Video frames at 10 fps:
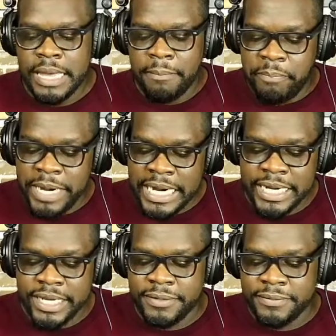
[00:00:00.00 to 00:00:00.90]

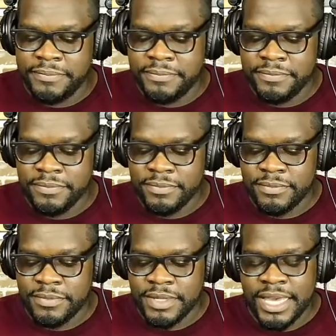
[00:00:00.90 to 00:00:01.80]
But
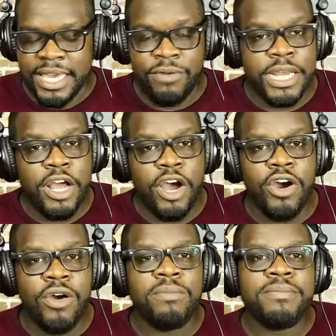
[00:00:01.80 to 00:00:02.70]
he went
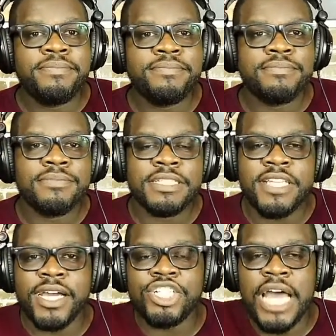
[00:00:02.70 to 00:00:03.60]
home, he took
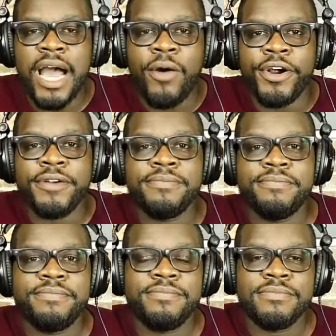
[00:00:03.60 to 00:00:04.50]
a shower,
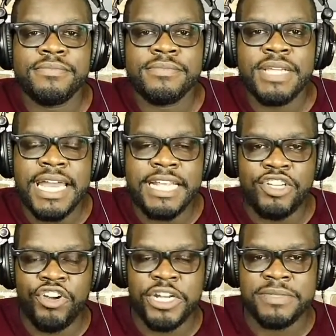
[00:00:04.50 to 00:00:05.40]
and he
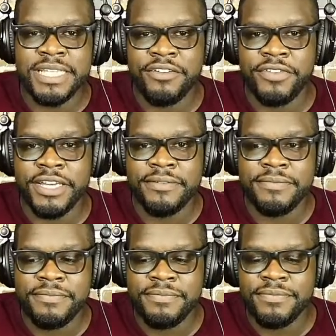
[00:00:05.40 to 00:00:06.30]
turned himself in.
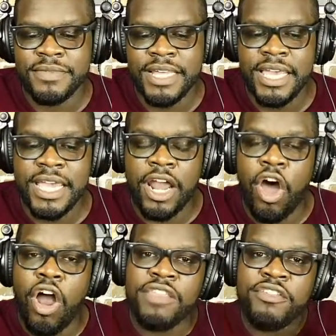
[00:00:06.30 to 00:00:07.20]
He had
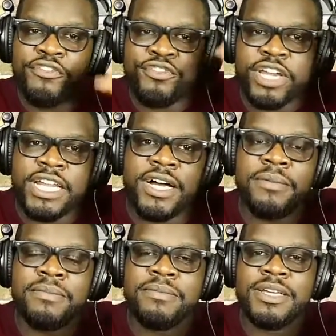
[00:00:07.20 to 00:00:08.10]
all of the freedom
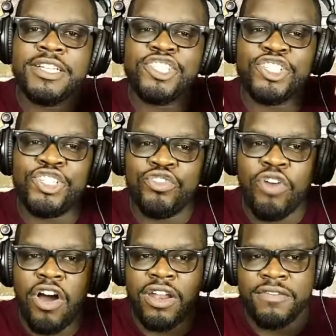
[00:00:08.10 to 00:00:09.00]
to do
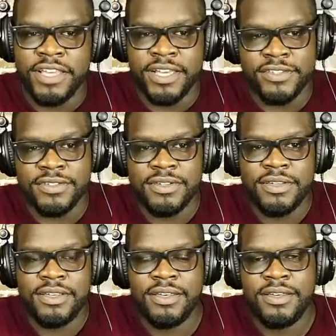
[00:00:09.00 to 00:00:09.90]
all of this.
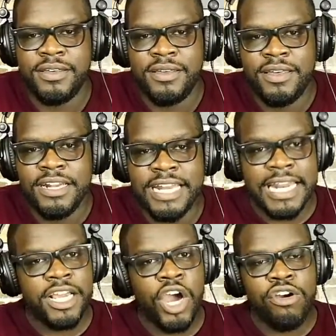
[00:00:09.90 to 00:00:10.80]
They didn't
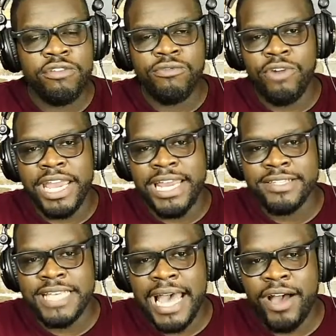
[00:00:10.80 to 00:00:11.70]
go and raid his
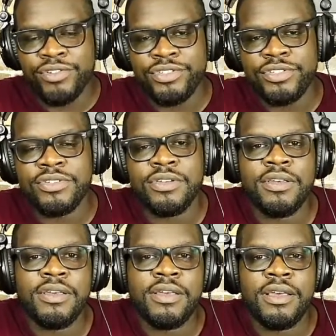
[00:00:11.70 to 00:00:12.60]
house.
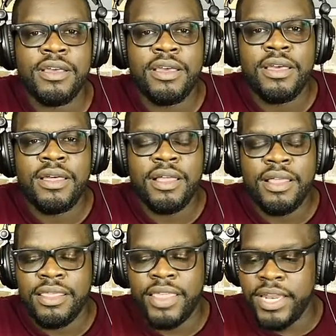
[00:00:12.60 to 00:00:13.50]

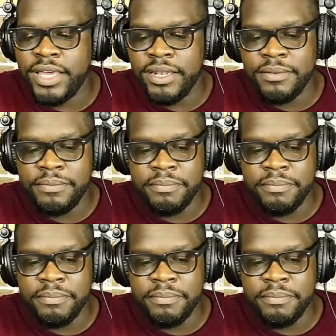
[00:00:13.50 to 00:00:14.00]
They didn't